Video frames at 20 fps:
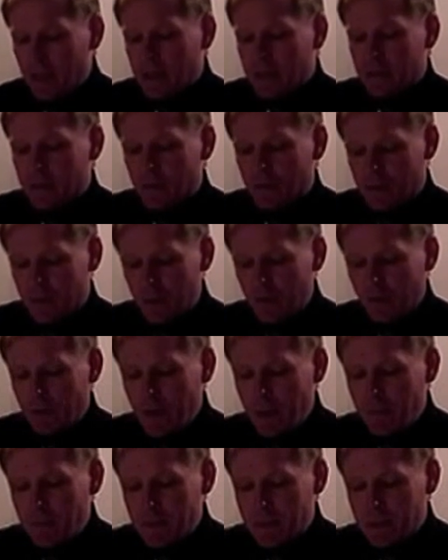So 0
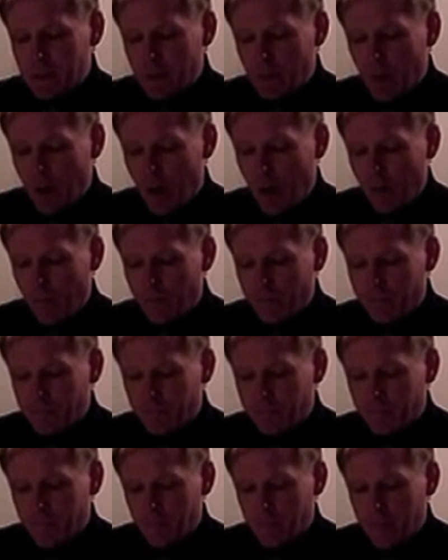times 0
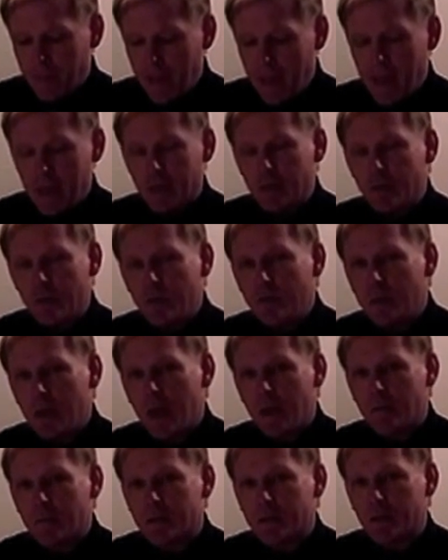and 2
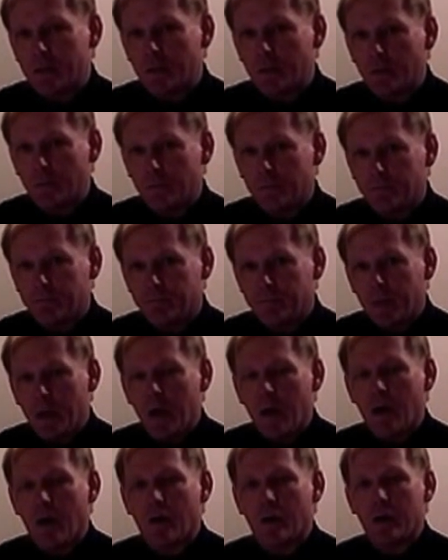times 2
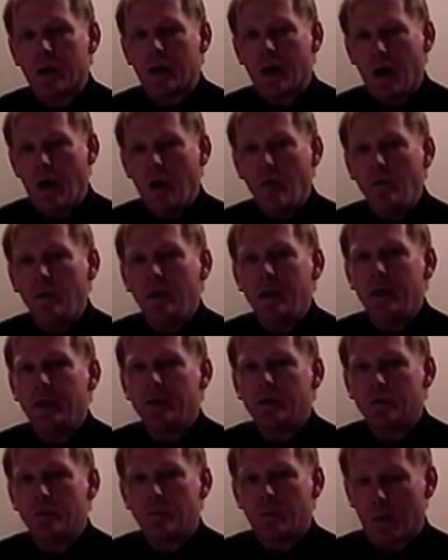are the only
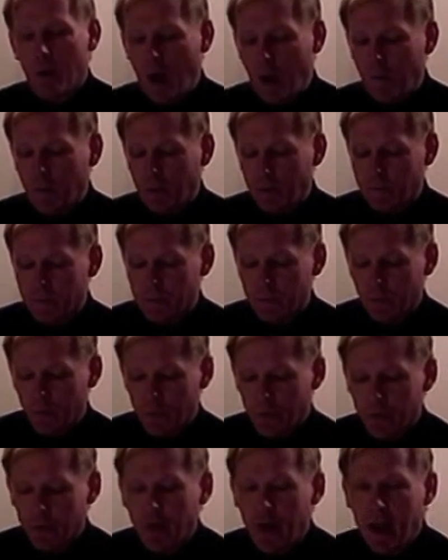2 problems
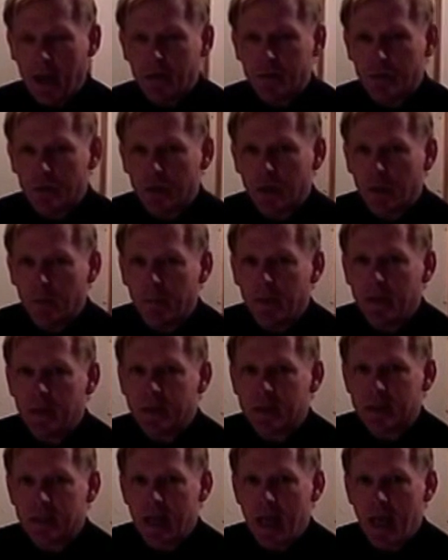where your answer is going to be
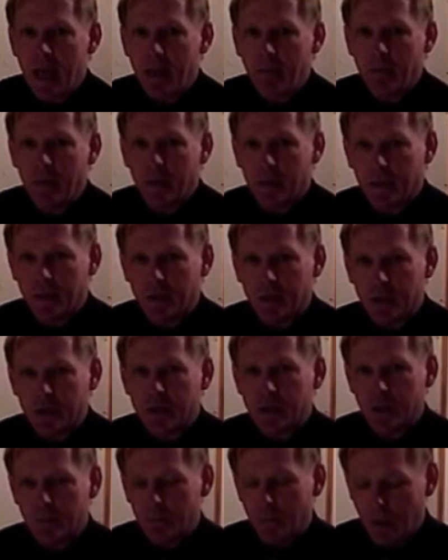the same in
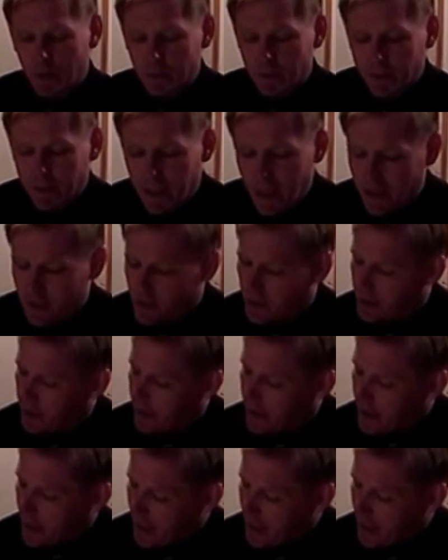addition and multiplication.